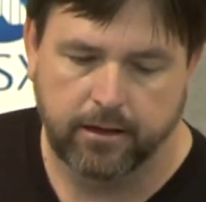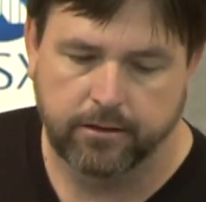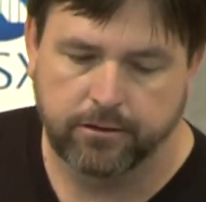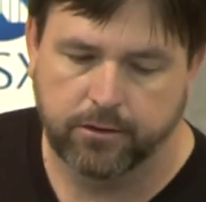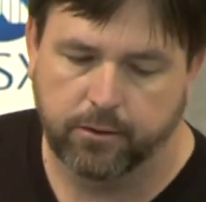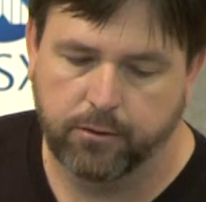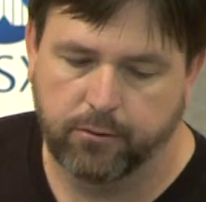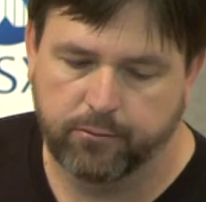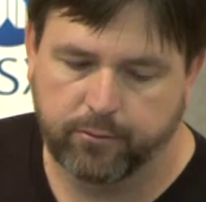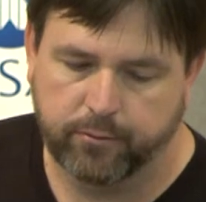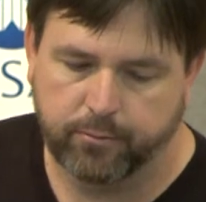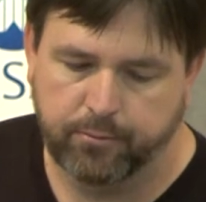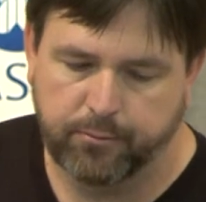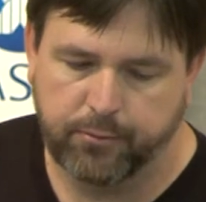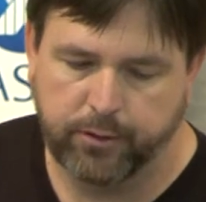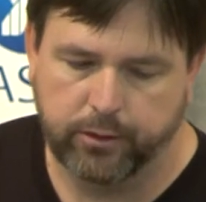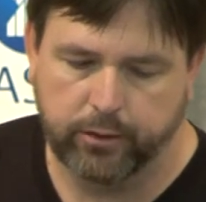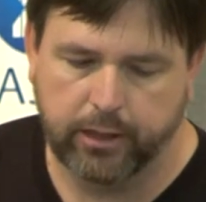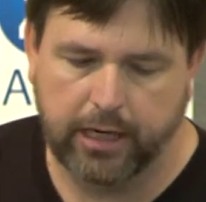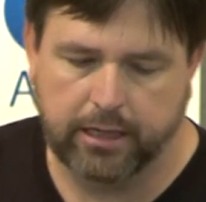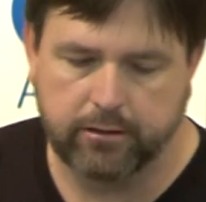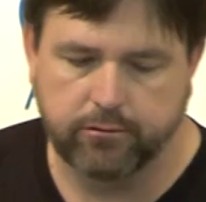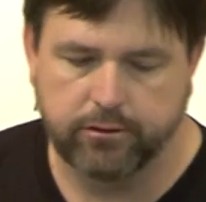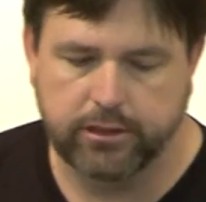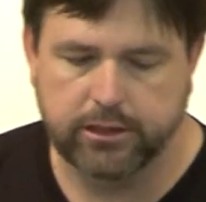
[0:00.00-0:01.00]
So we've built
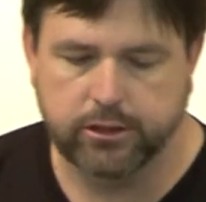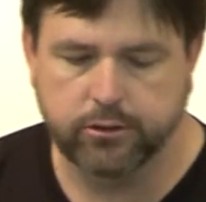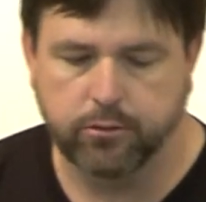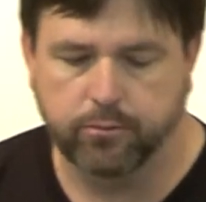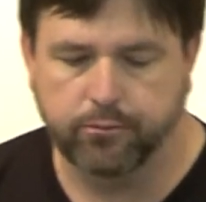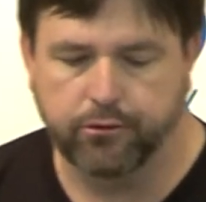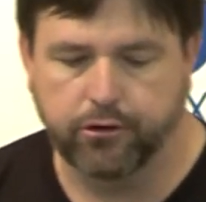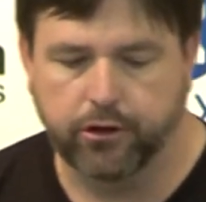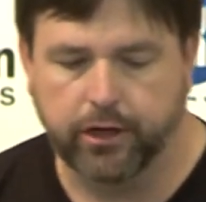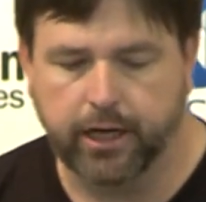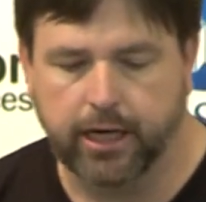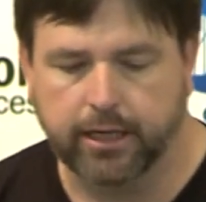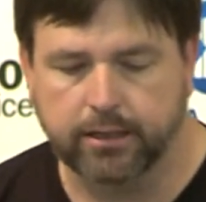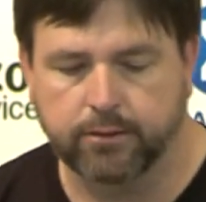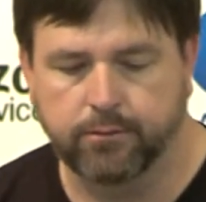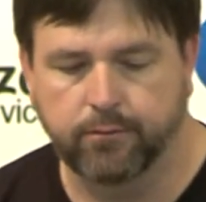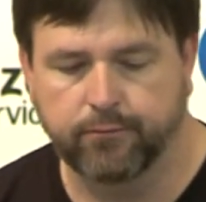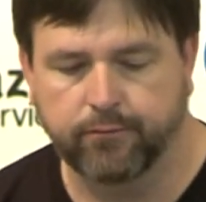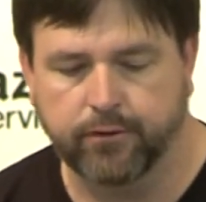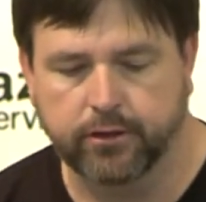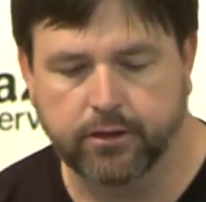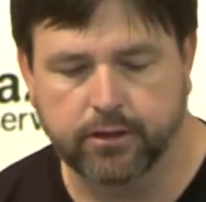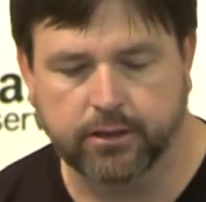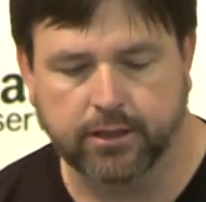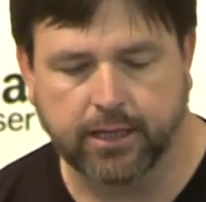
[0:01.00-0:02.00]
our initial product. We've
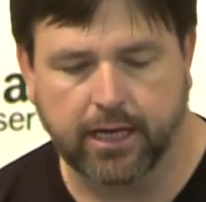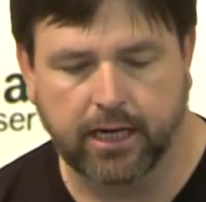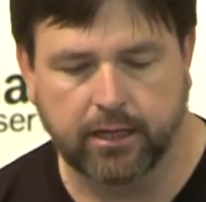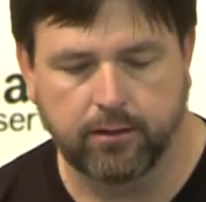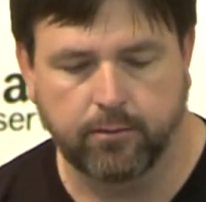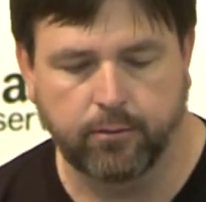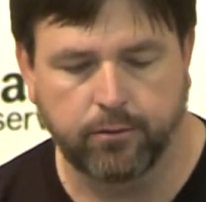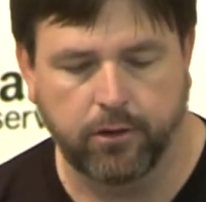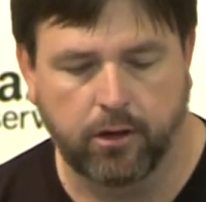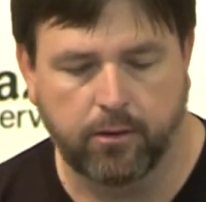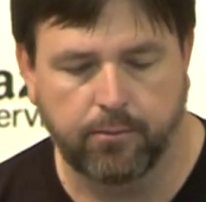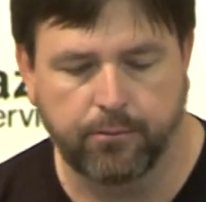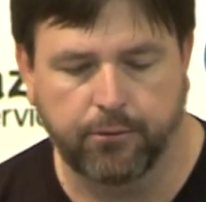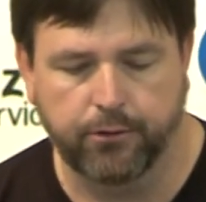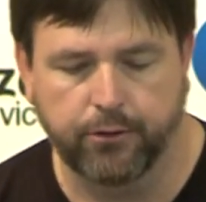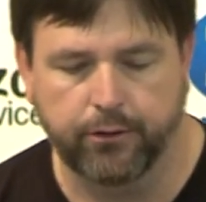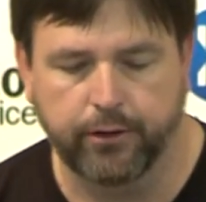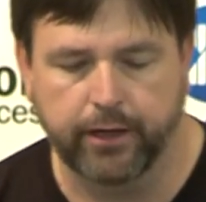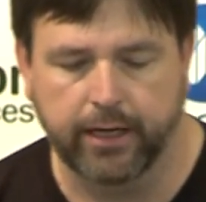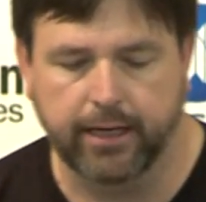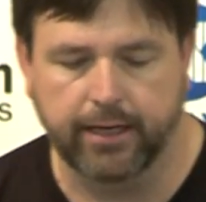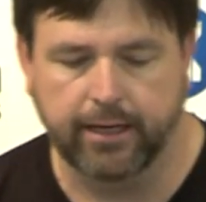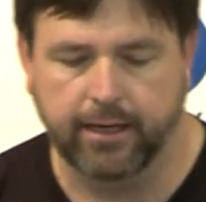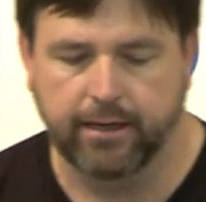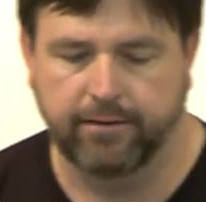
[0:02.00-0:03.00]
got a scalable
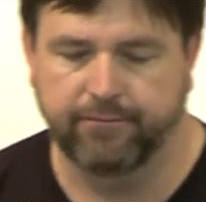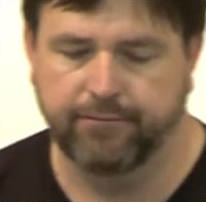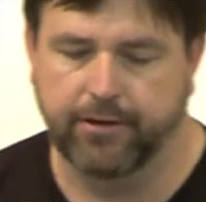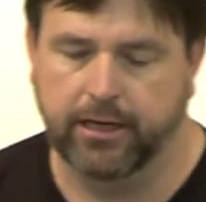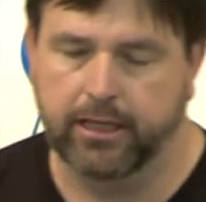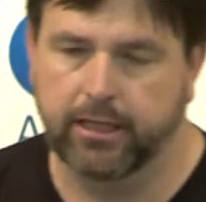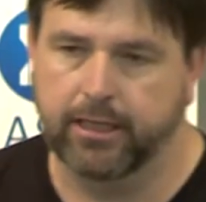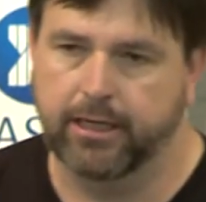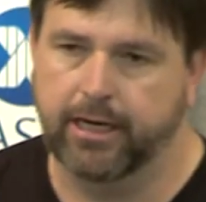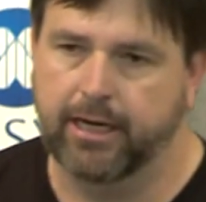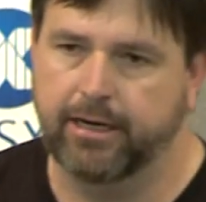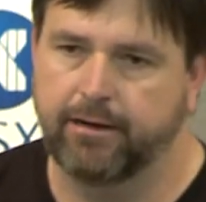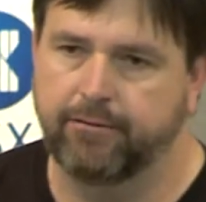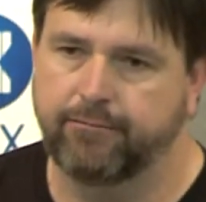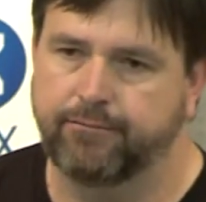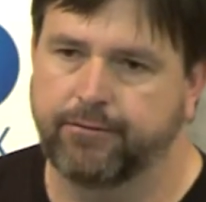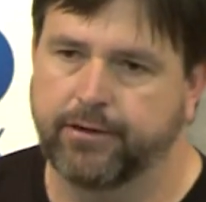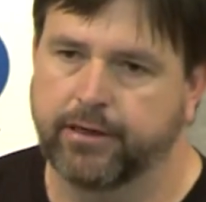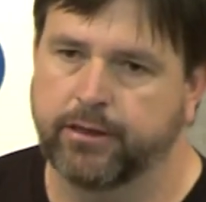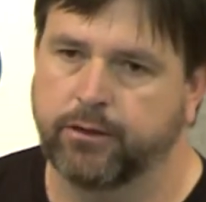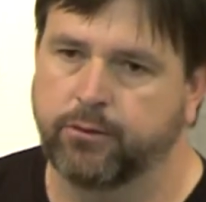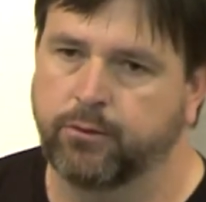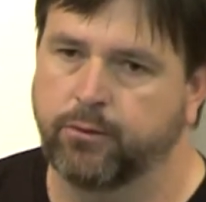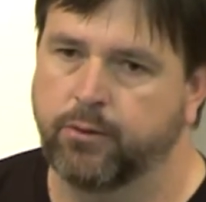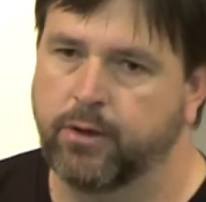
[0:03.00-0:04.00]
onboarding and validated
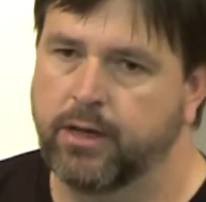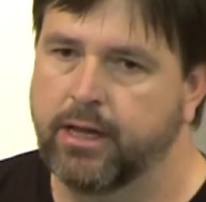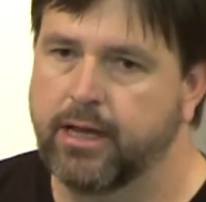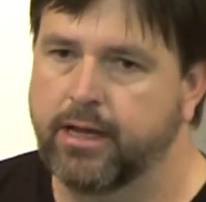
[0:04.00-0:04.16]
funnel.